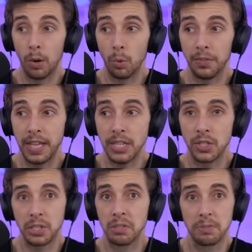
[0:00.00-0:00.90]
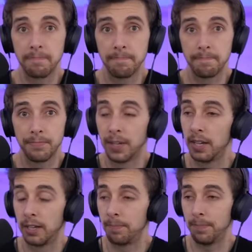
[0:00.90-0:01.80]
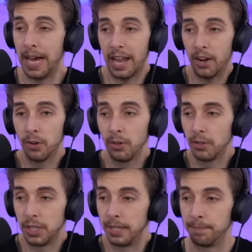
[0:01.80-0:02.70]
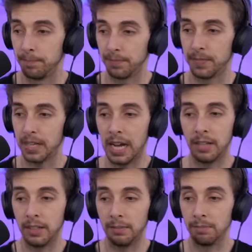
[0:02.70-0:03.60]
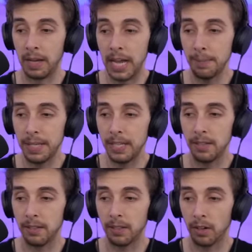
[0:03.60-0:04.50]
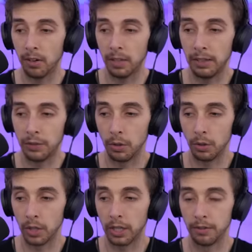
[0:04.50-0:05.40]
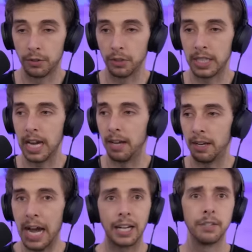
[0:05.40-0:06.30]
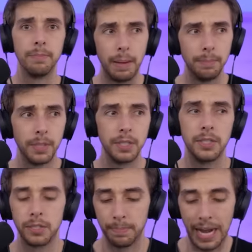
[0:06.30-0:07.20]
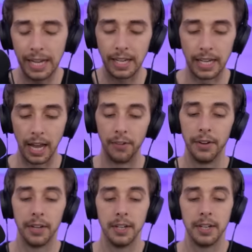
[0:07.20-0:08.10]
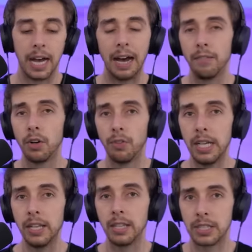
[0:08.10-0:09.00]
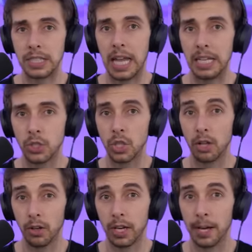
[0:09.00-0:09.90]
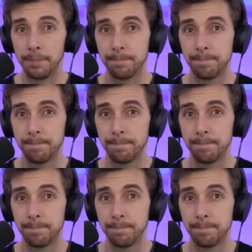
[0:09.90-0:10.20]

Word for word: I would this. I don't know, Ludia. I, maybe, or if you were looking to get active members back again, have an arena that's nice to look at.